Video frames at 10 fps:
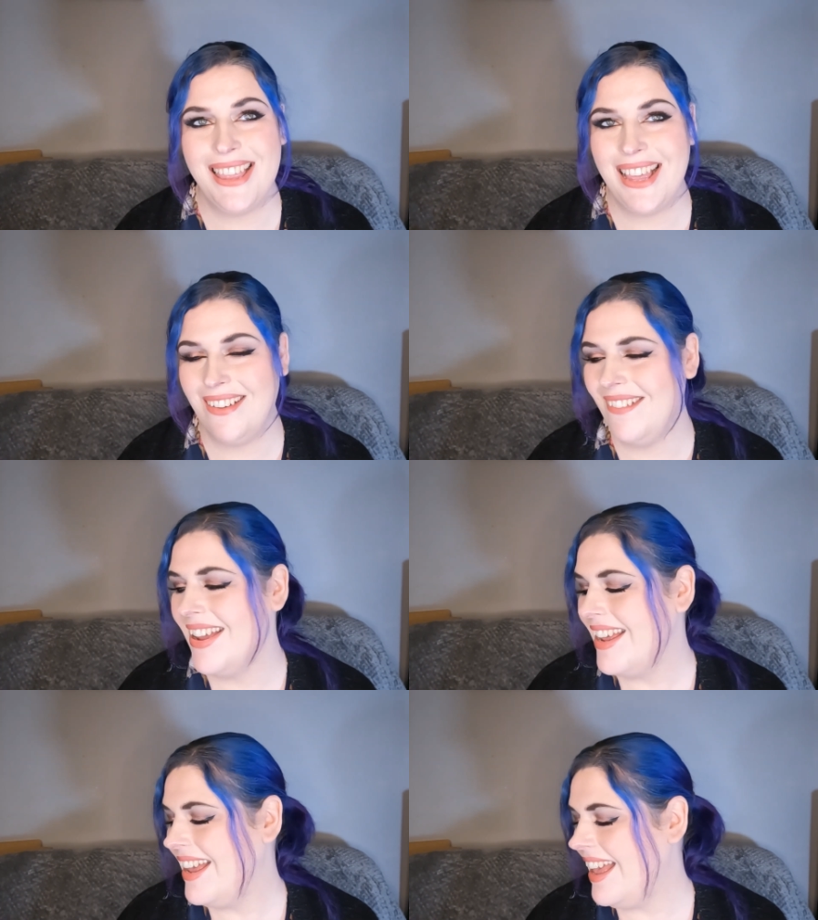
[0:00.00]
so,
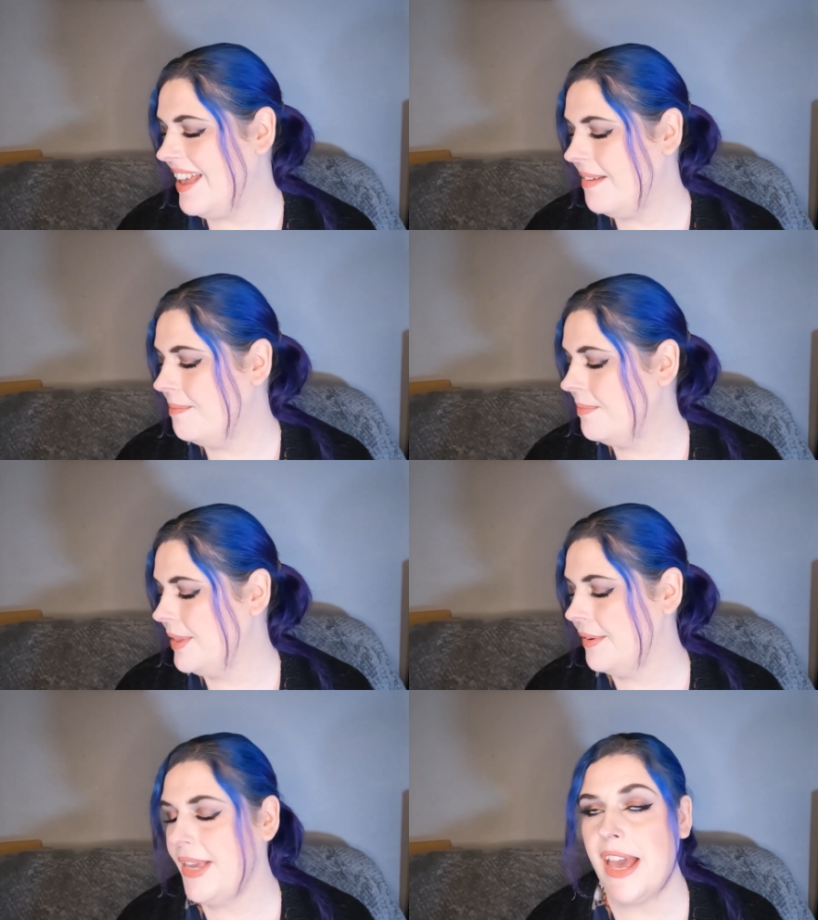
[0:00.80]
um,
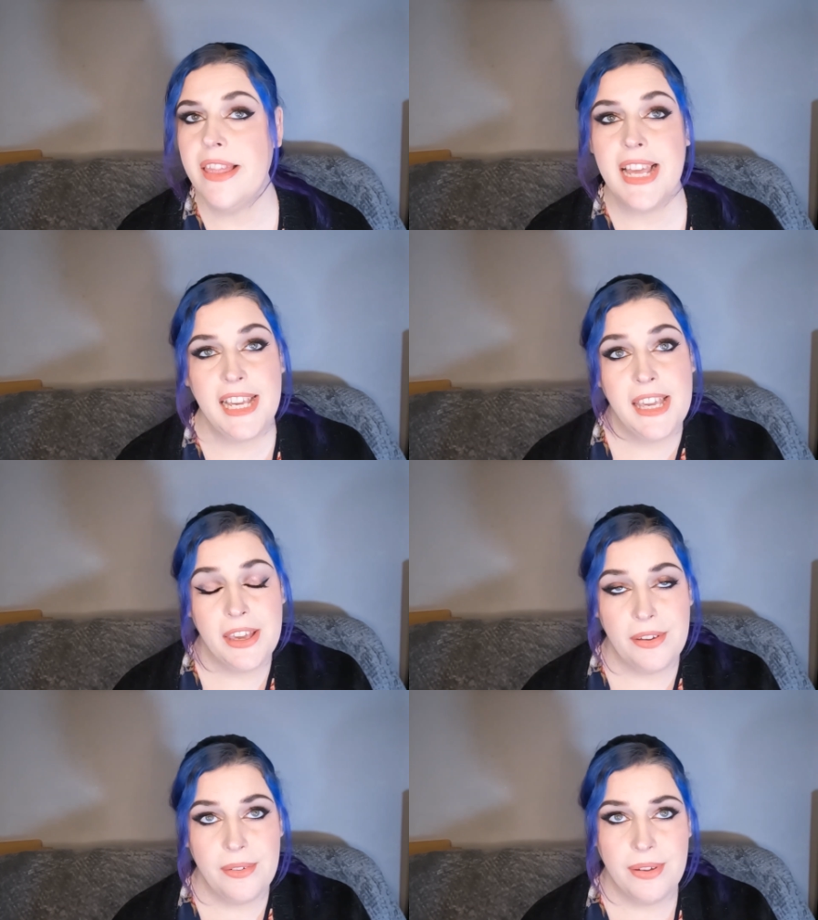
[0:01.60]
so yeah, thank
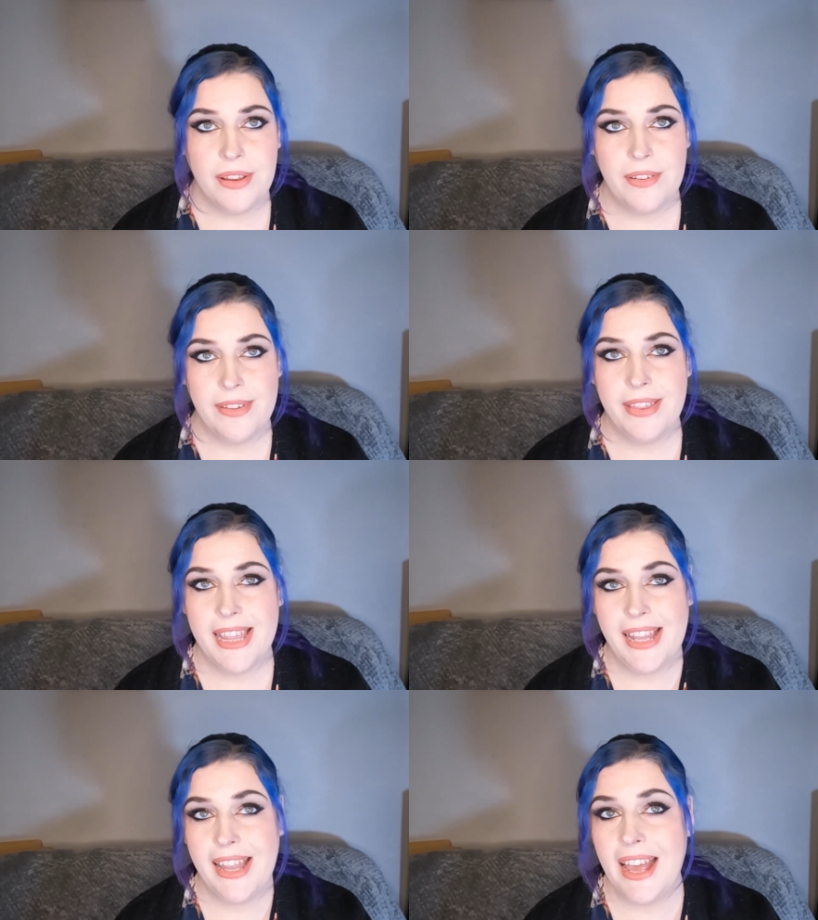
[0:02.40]
you
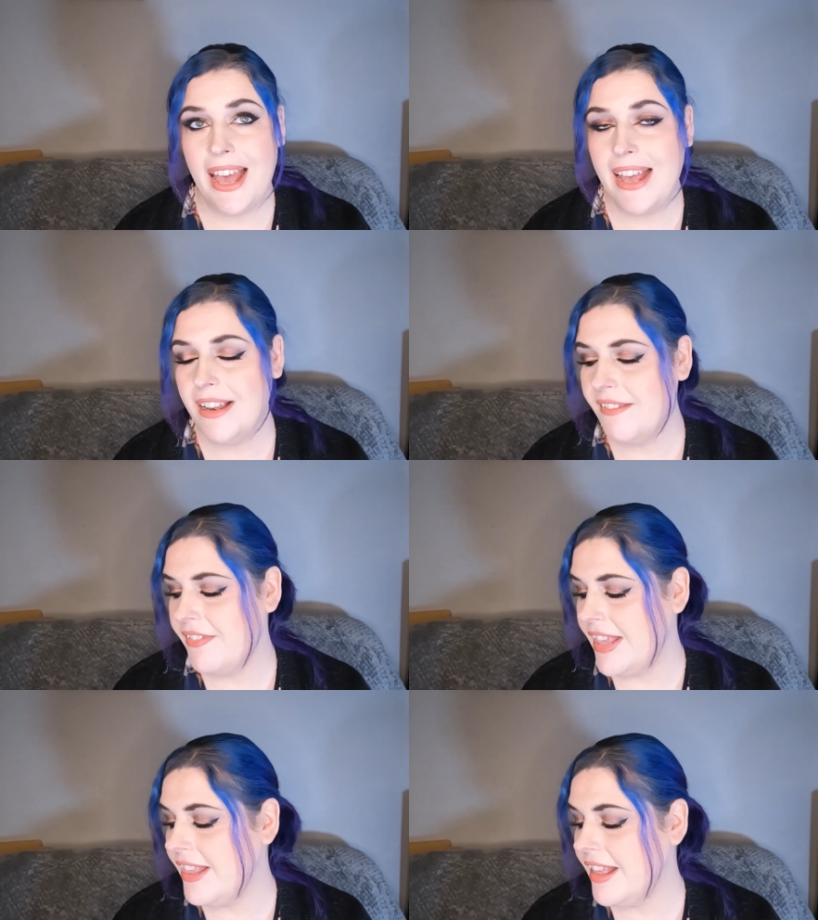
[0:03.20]
Drusilla and
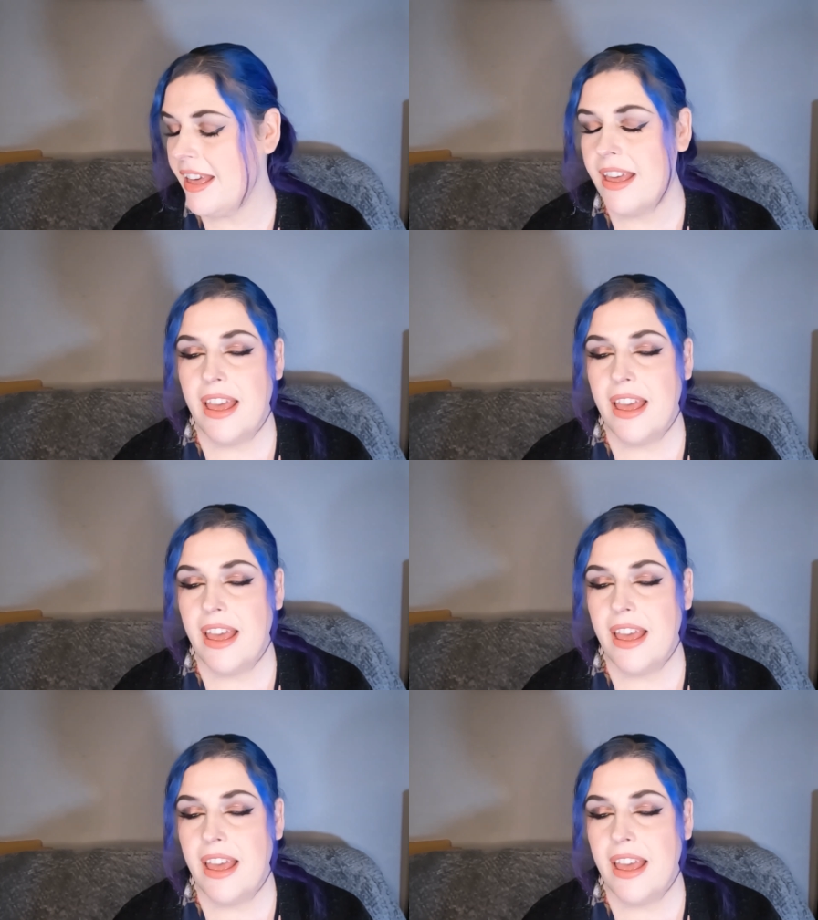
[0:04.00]
Festa.